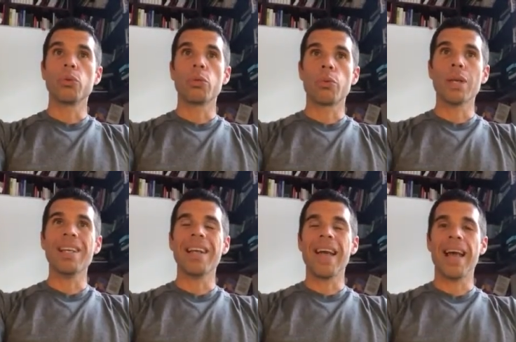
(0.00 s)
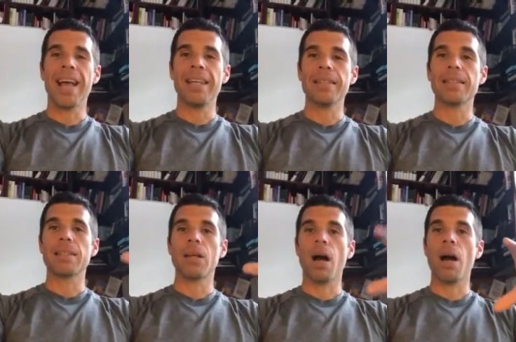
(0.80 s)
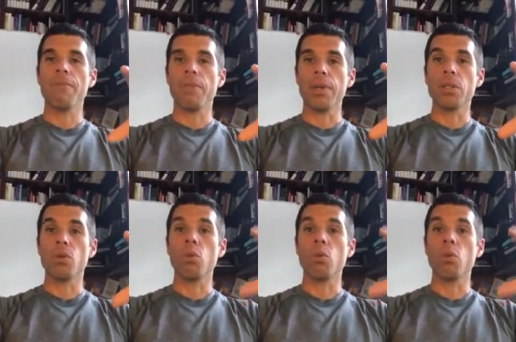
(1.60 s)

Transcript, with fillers: to really enhance confidence